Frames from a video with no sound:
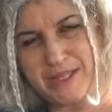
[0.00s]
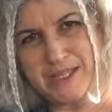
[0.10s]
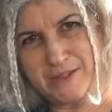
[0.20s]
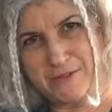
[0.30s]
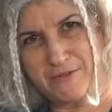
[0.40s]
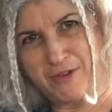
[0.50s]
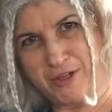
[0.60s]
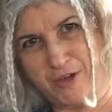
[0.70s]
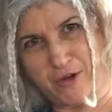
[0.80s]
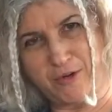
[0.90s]
this
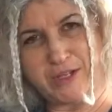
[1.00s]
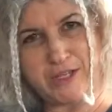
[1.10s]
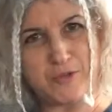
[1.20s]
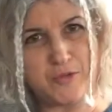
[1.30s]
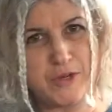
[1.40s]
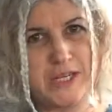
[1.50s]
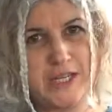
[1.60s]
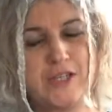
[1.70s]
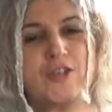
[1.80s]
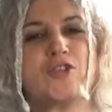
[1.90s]
video is
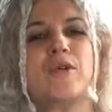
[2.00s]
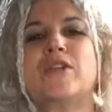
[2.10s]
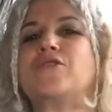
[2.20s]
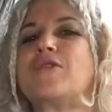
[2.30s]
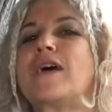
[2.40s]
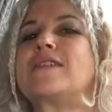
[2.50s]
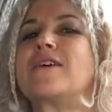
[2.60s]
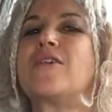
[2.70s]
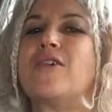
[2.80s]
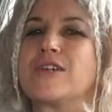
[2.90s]
really to address
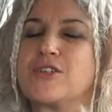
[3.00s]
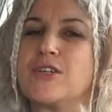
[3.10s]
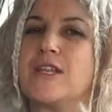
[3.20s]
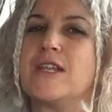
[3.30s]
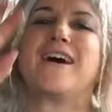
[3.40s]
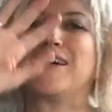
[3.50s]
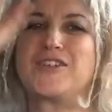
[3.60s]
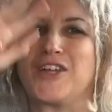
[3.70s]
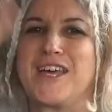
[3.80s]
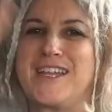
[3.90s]
a question. Hi,
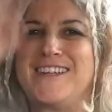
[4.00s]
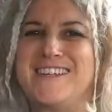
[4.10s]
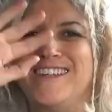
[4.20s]
Jen.